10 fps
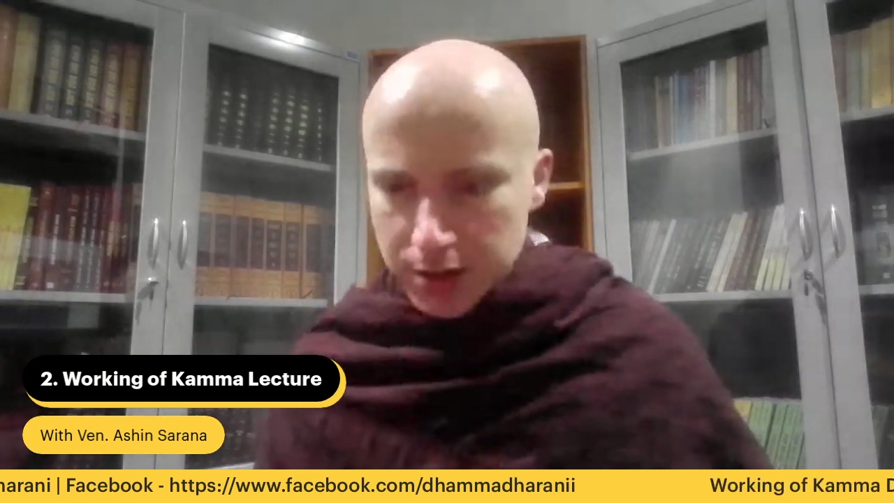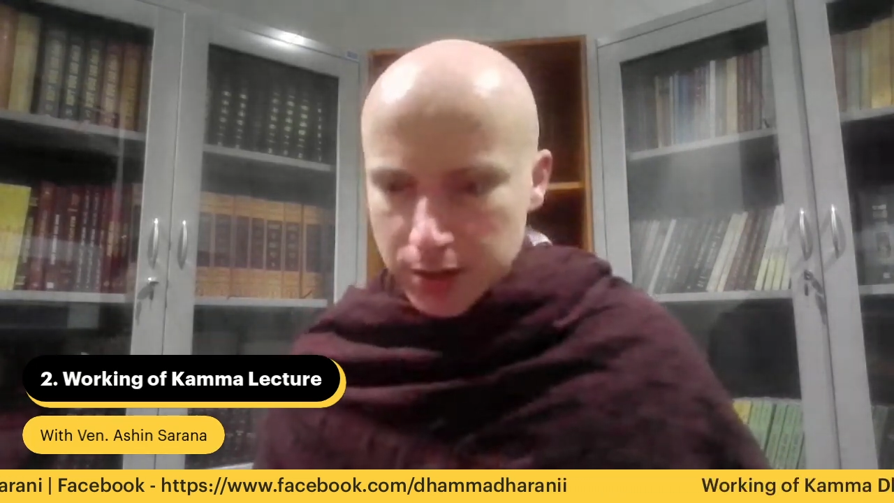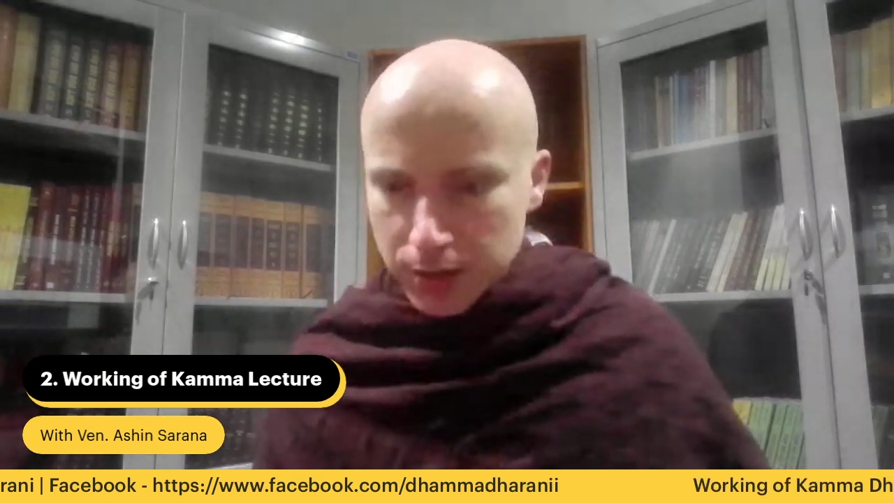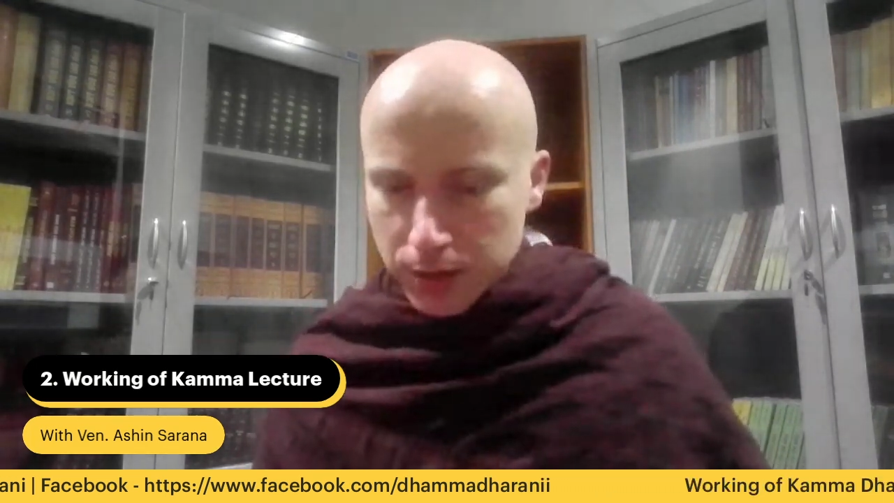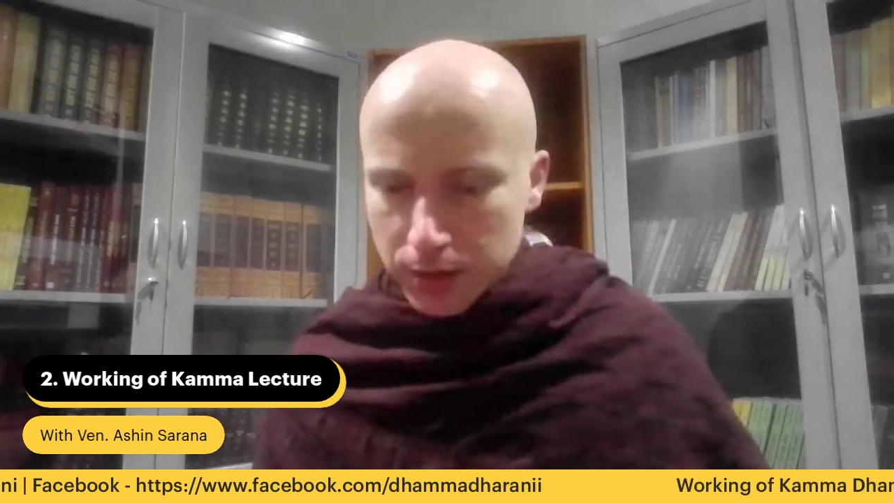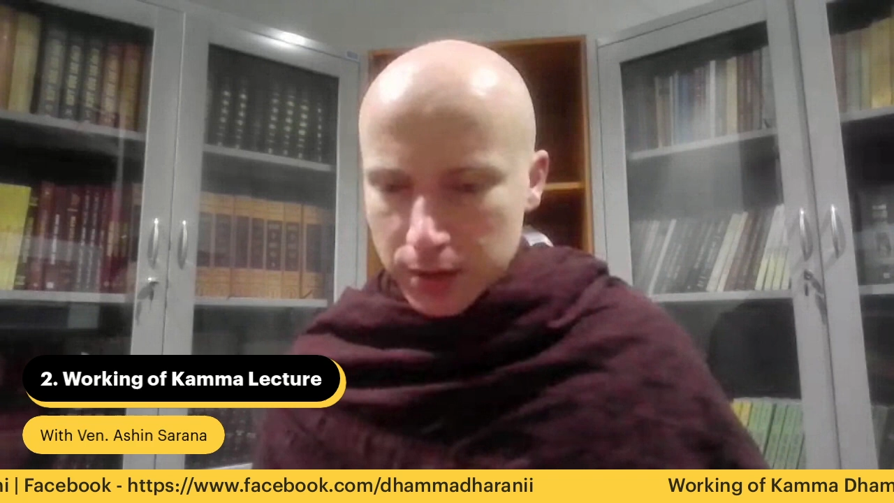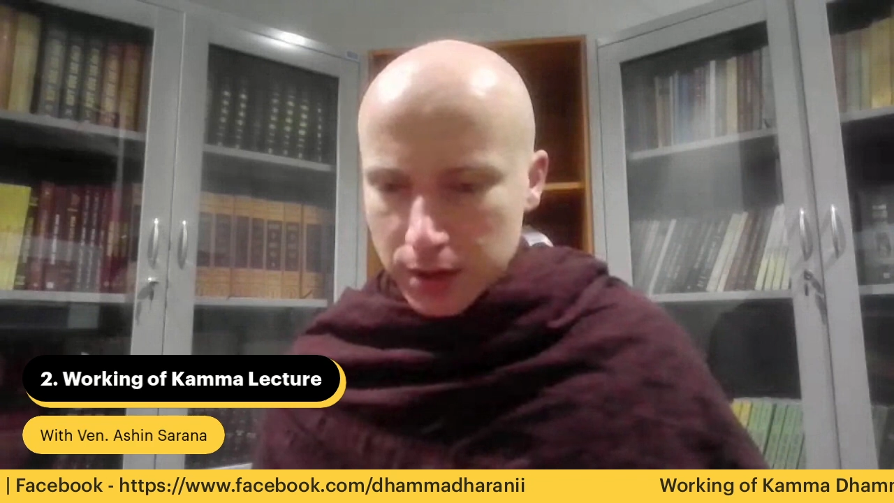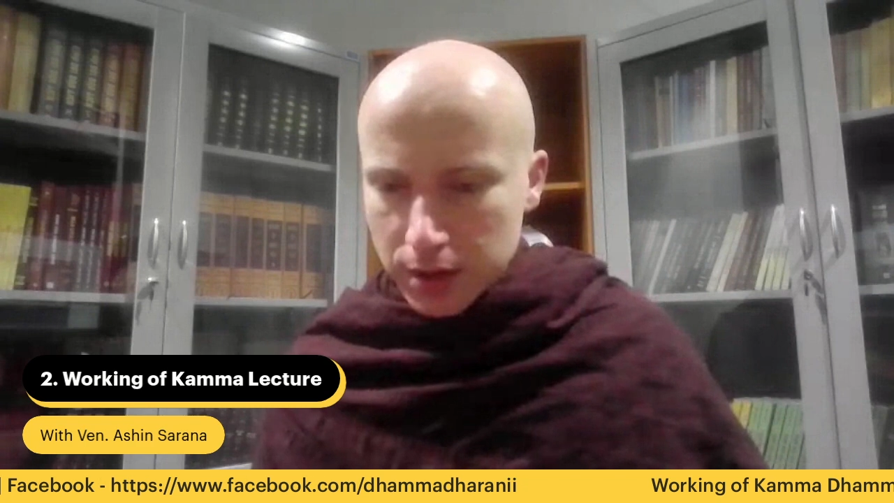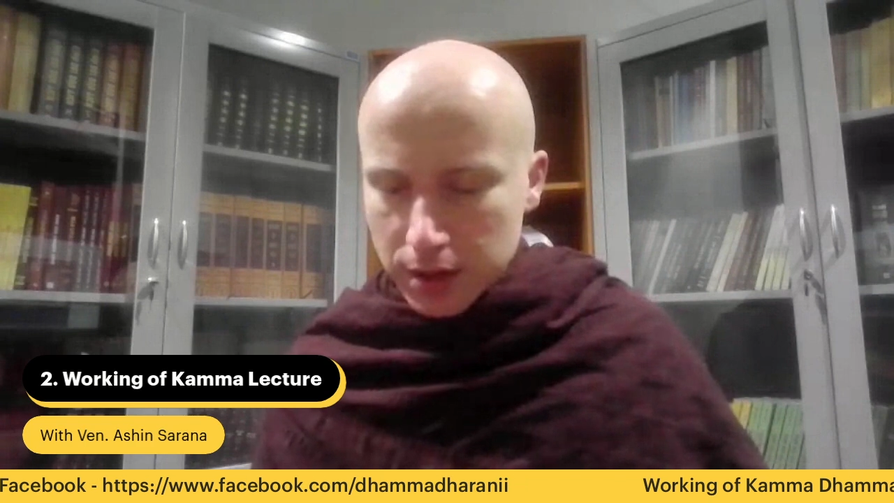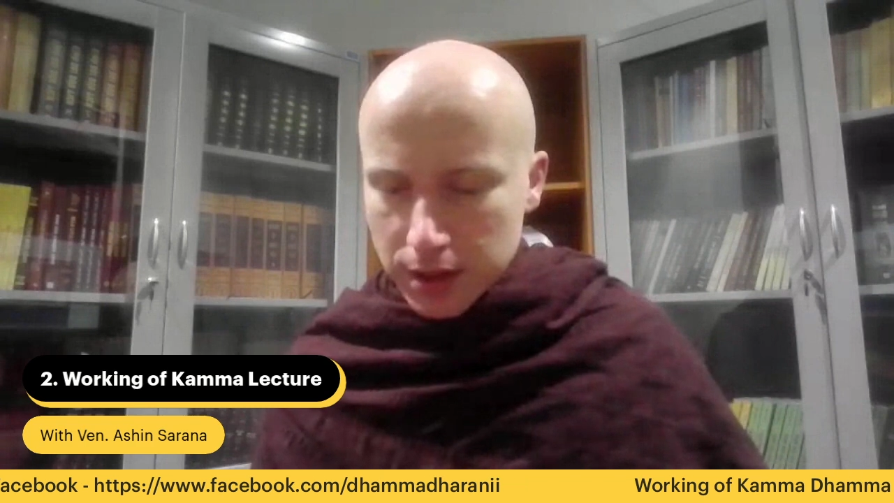it to
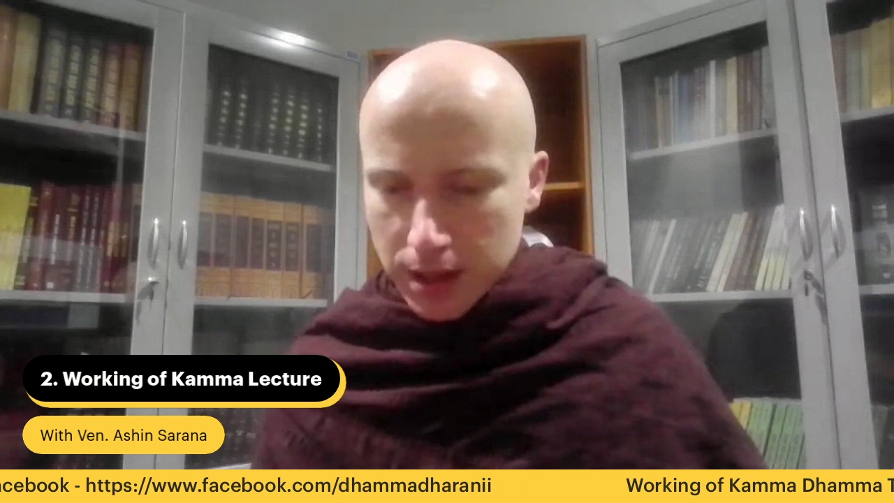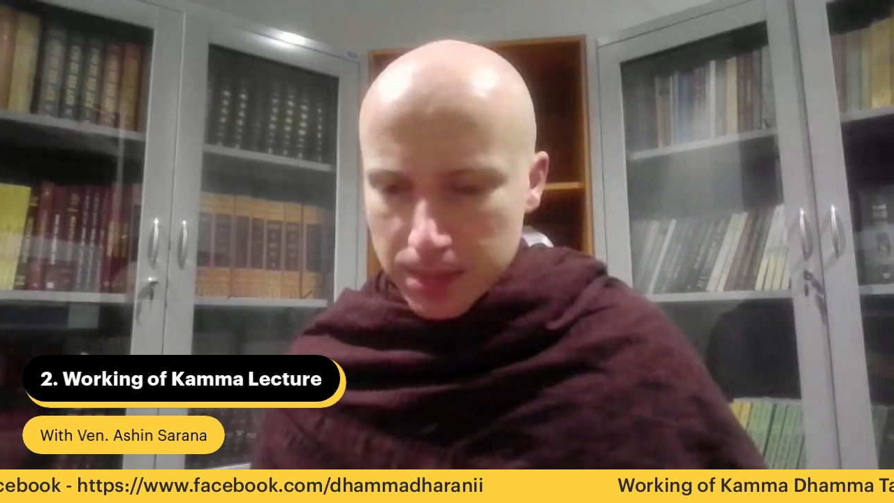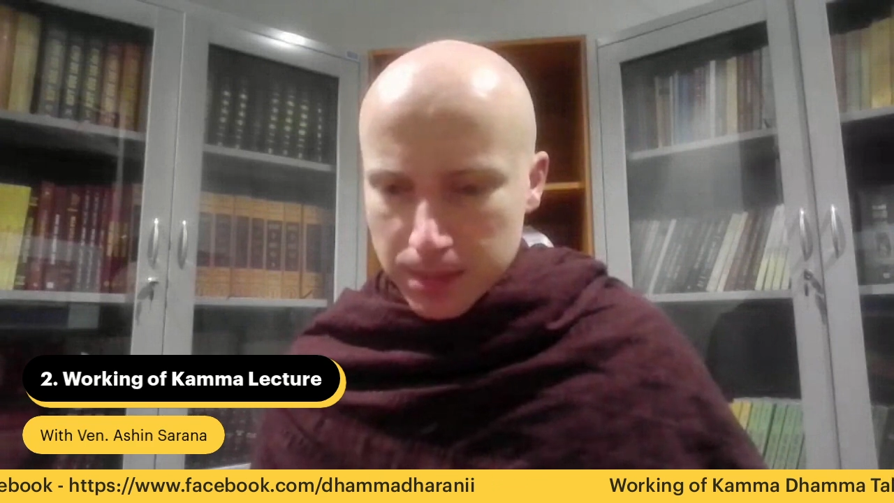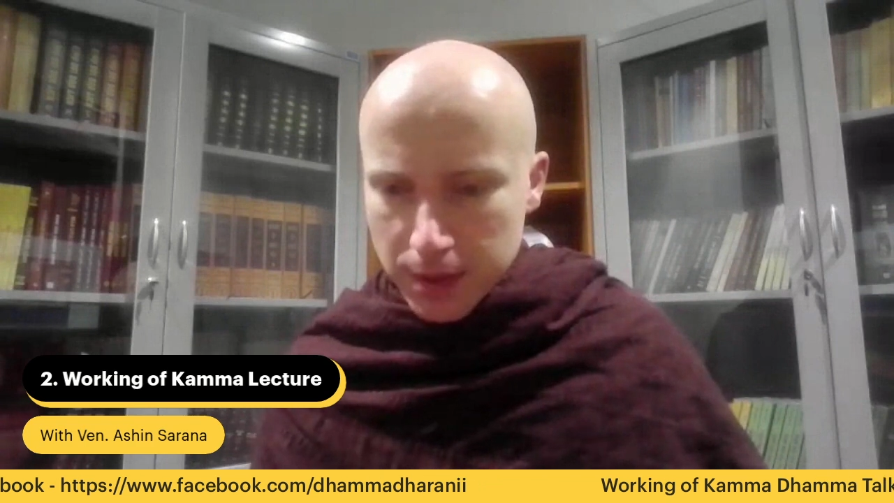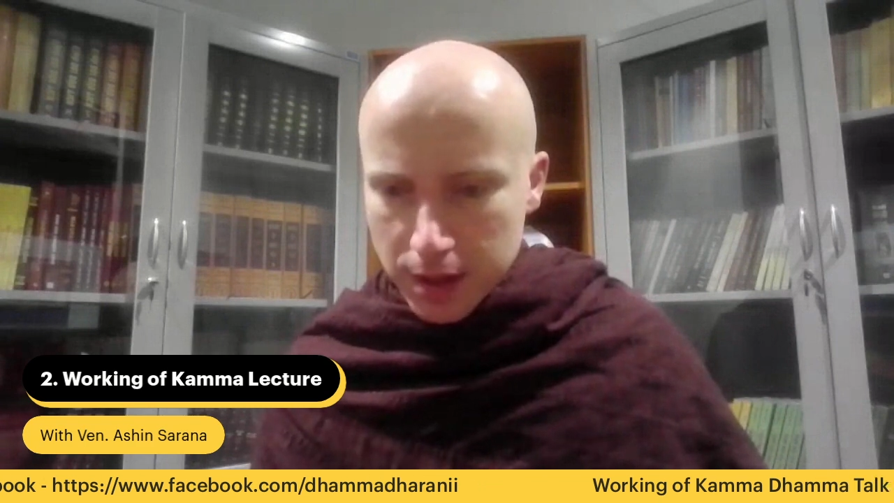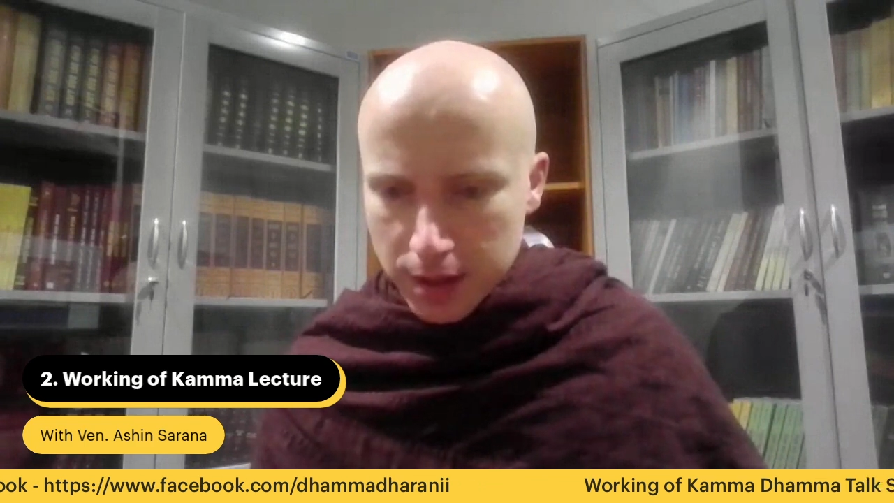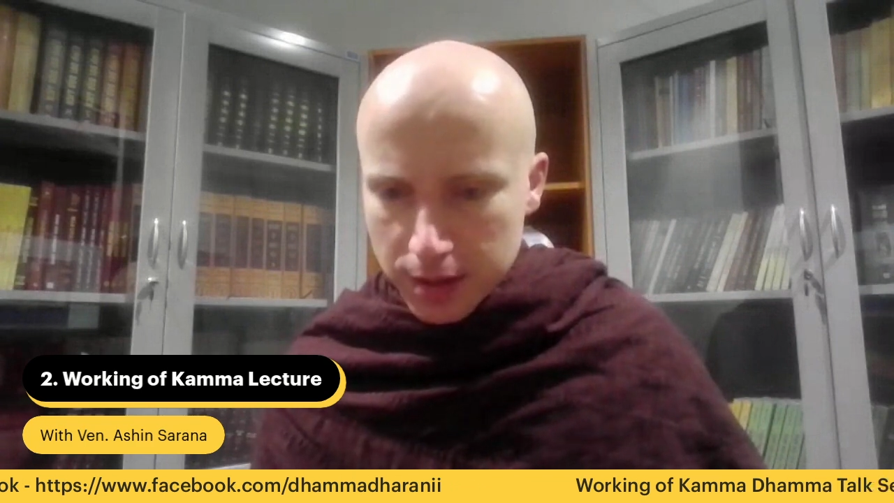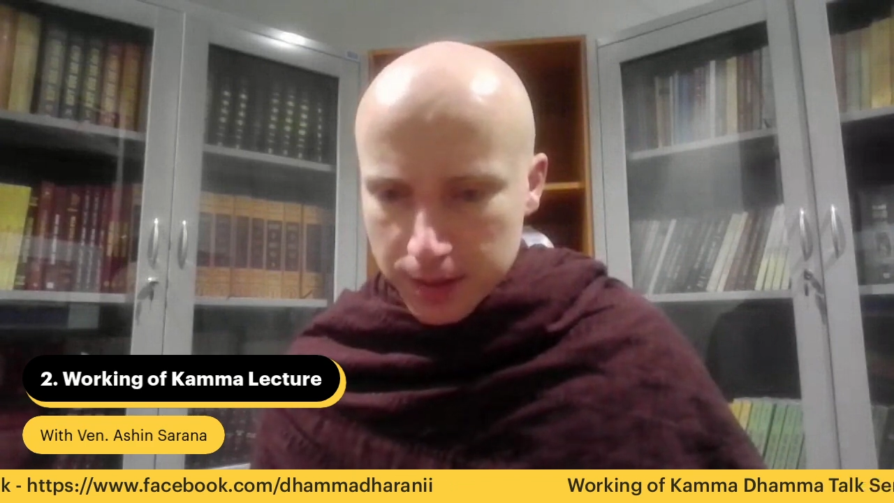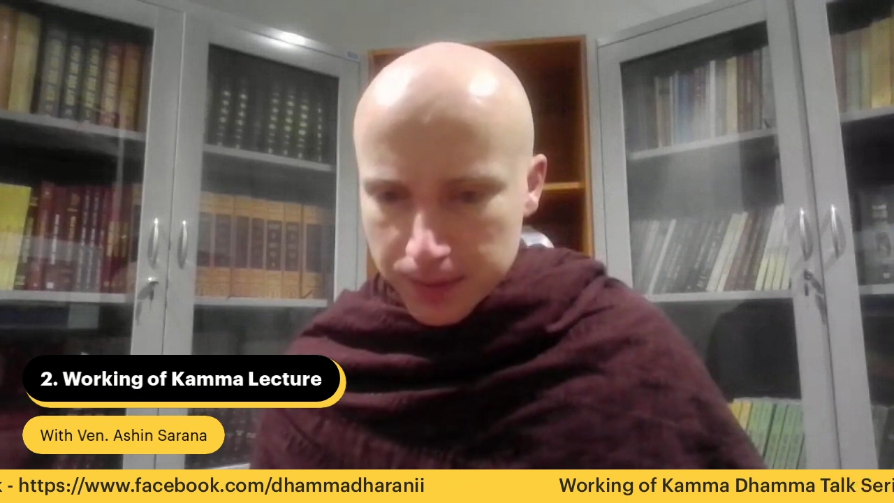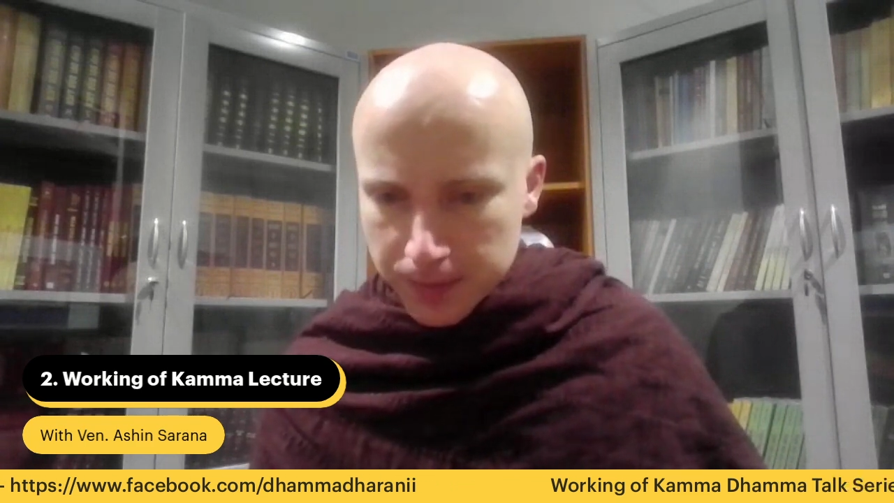Dhamma,